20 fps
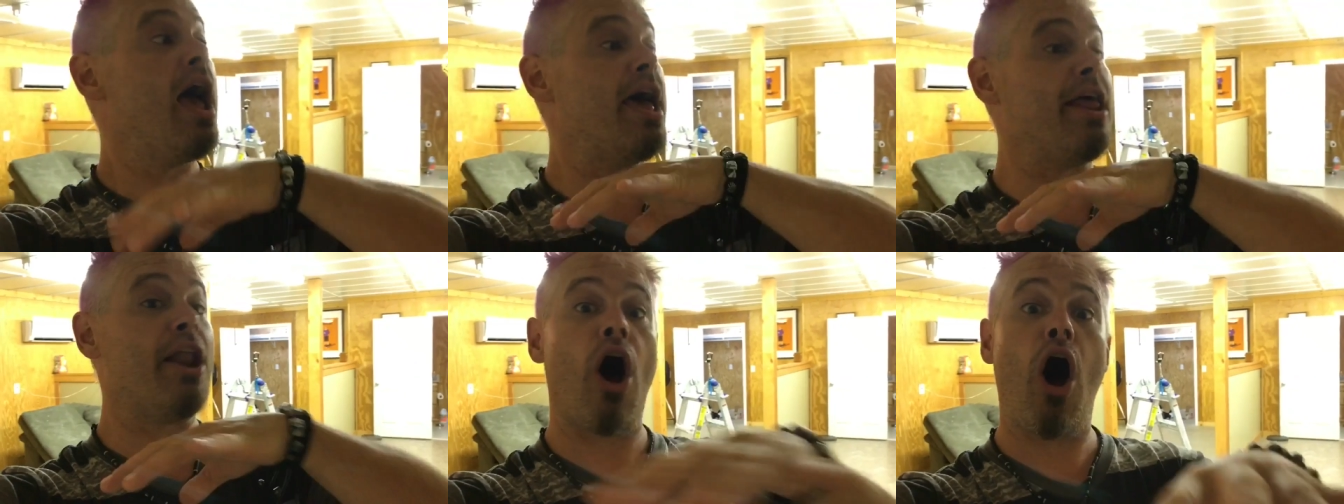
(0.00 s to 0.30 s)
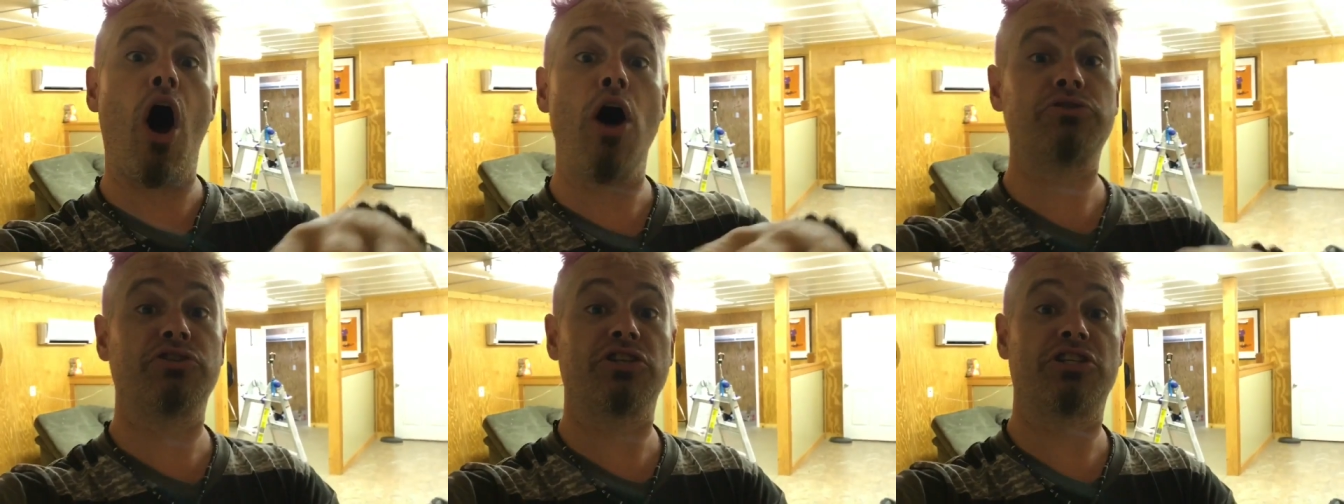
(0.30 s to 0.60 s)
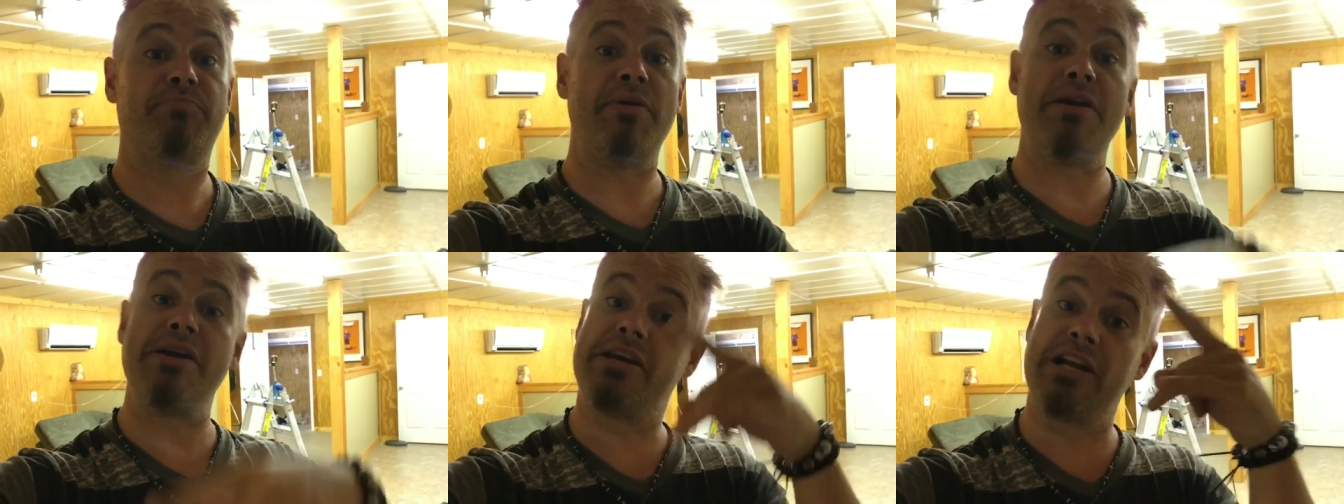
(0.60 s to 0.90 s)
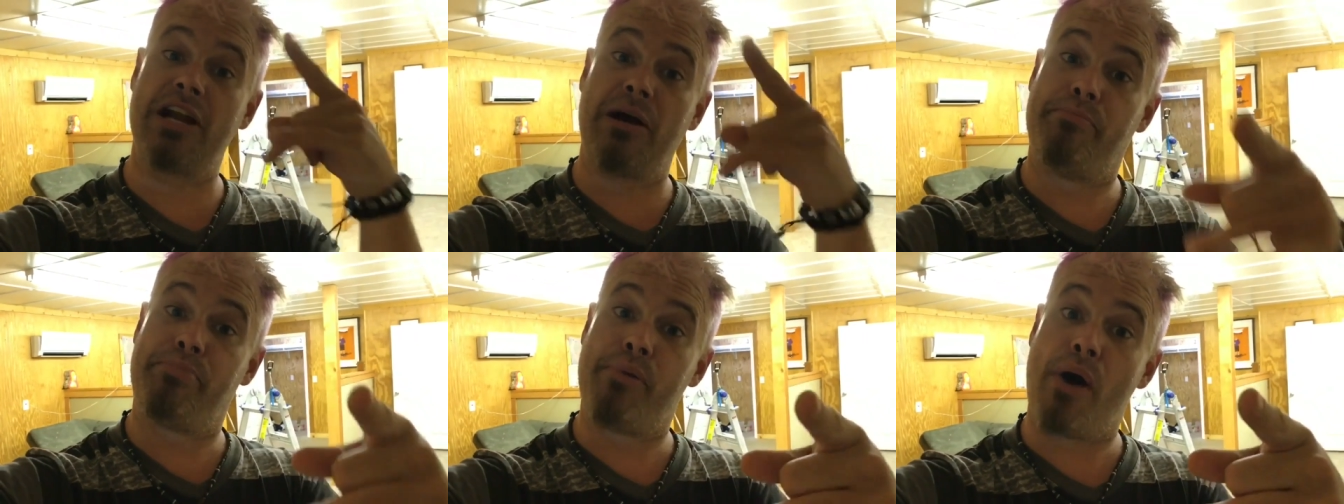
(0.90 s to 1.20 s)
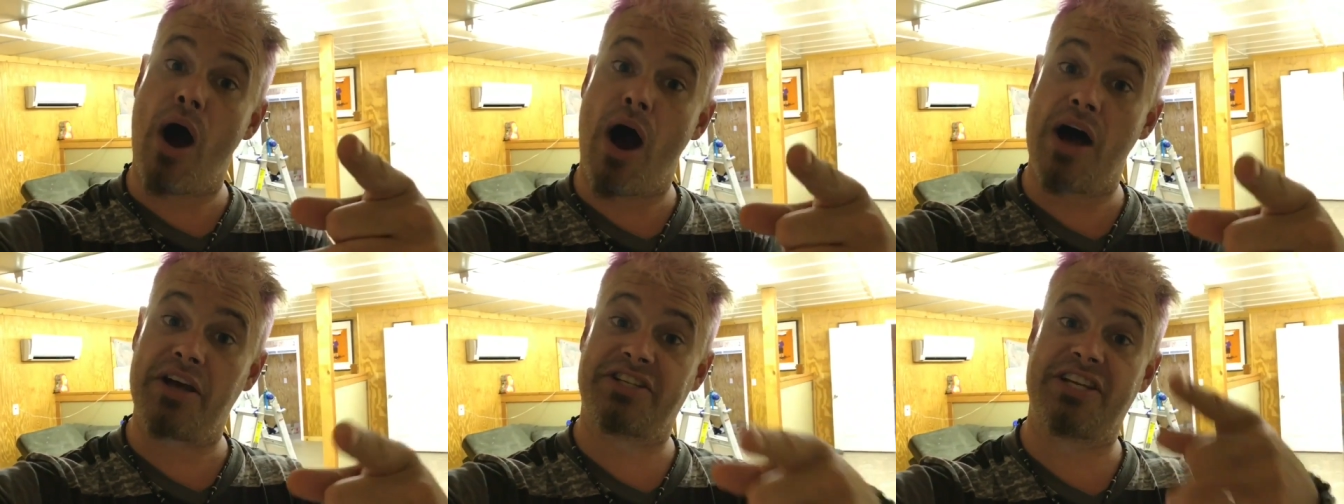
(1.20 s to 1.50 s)
And also speaking of
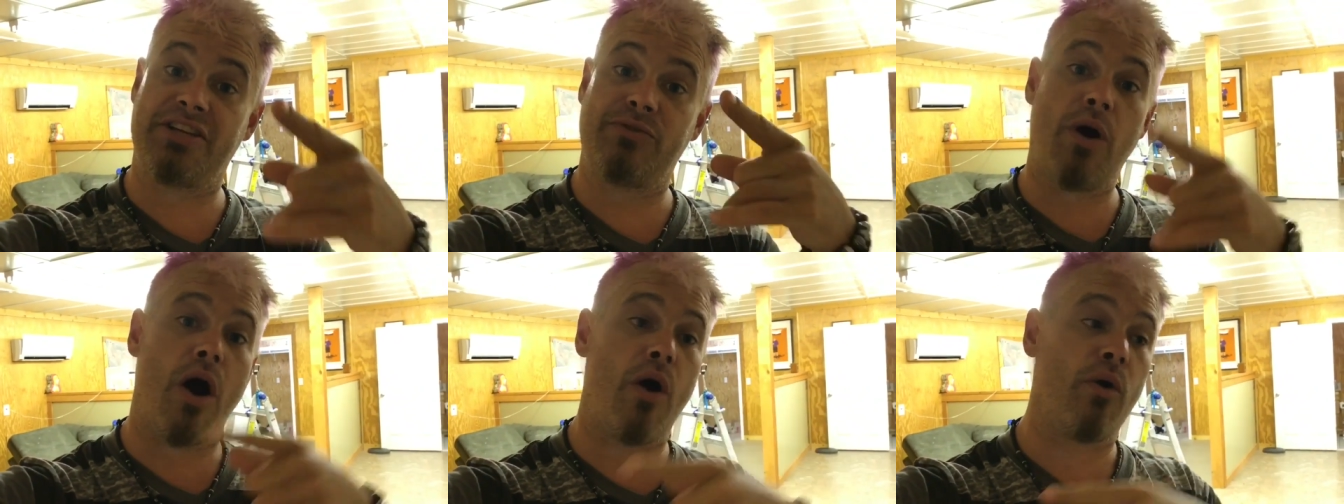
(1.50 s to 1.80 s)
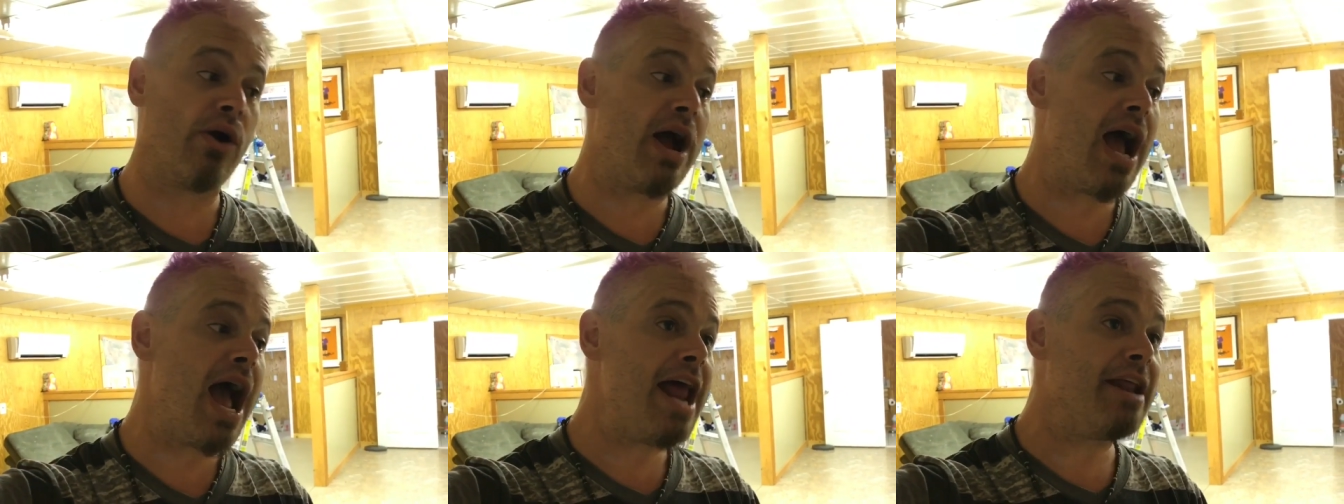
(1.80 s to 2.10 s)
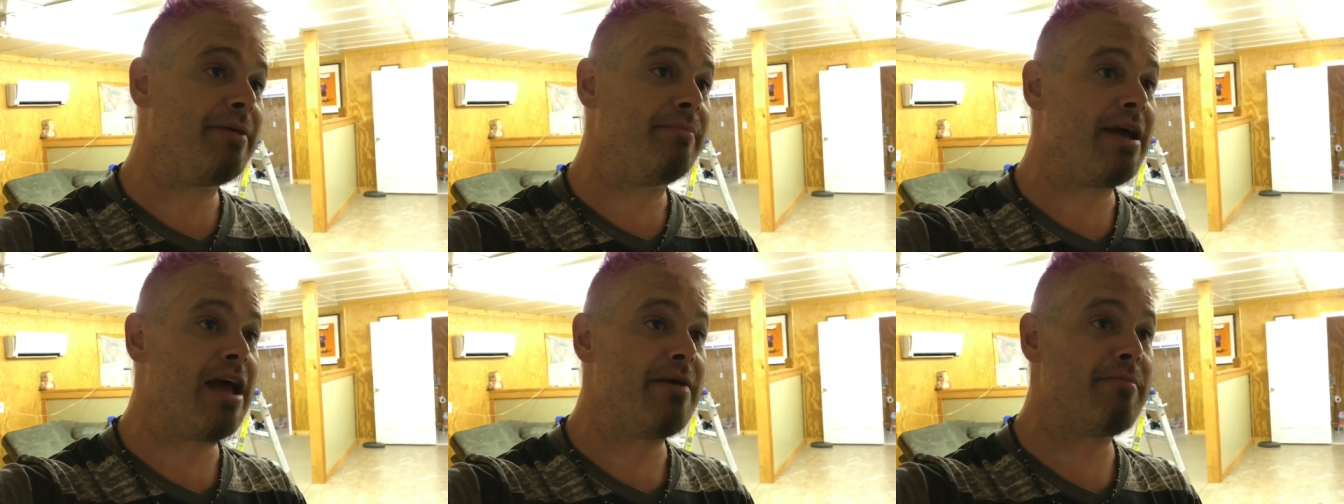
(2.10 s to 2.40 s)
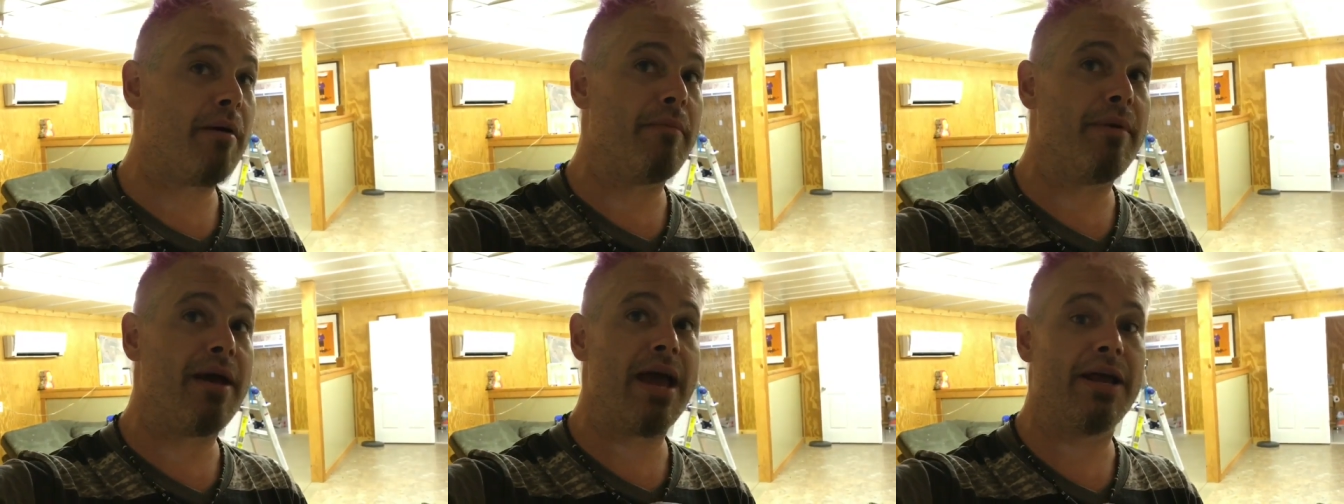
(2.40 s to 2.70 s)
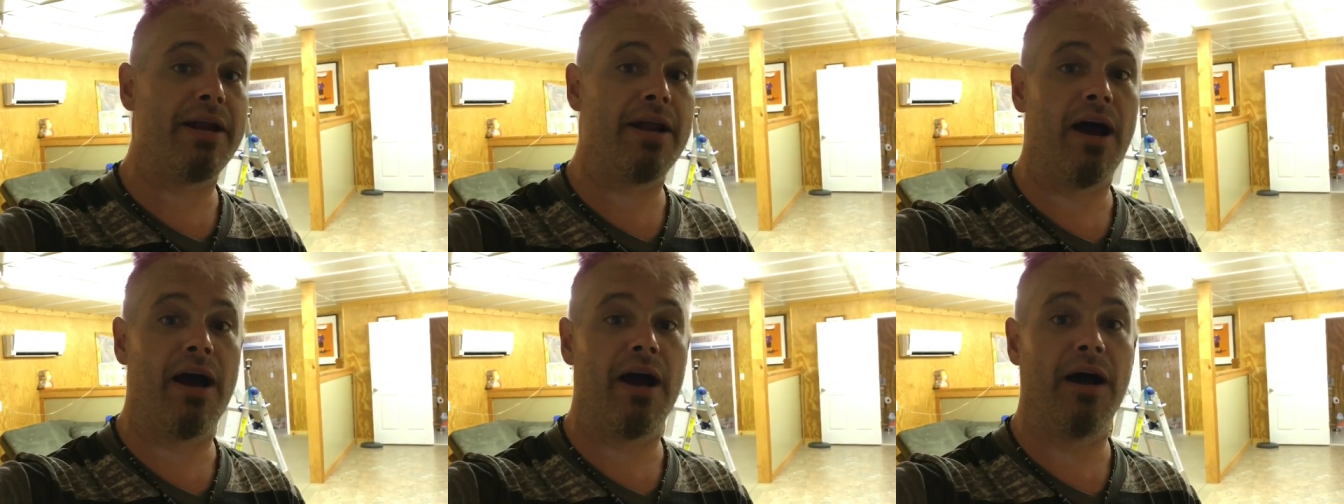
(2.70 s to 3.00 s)
Boston, while we're at it, man, my
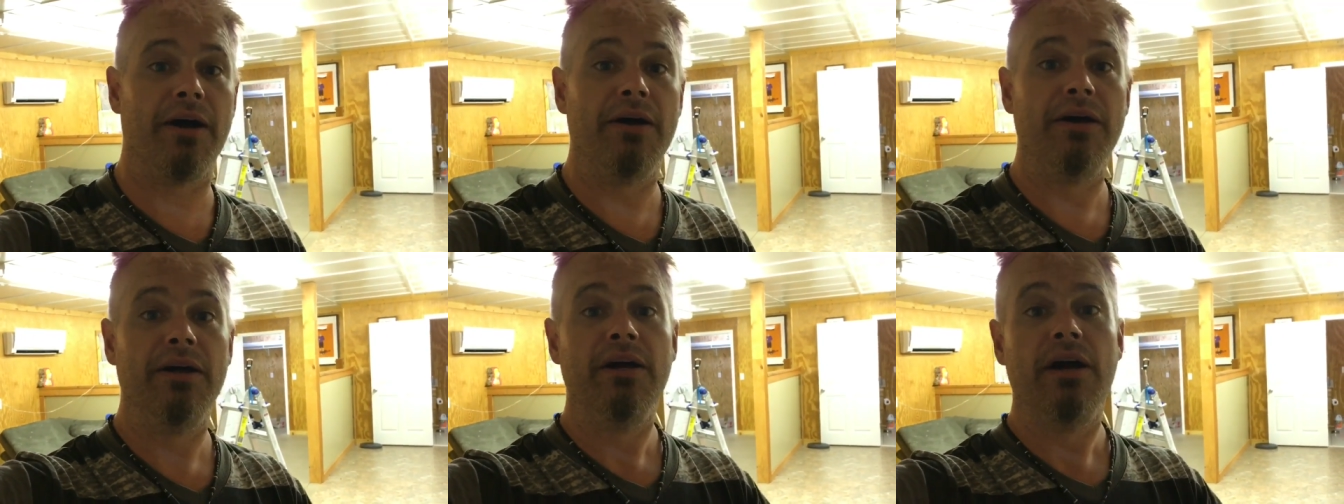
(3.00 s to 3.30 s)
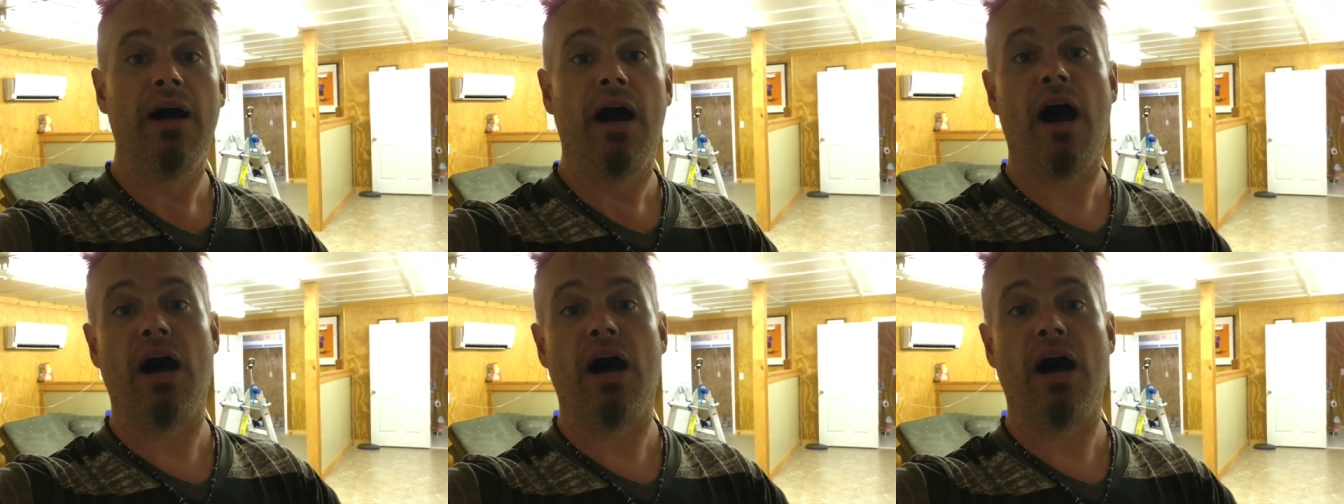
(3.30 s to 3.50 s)
man uh,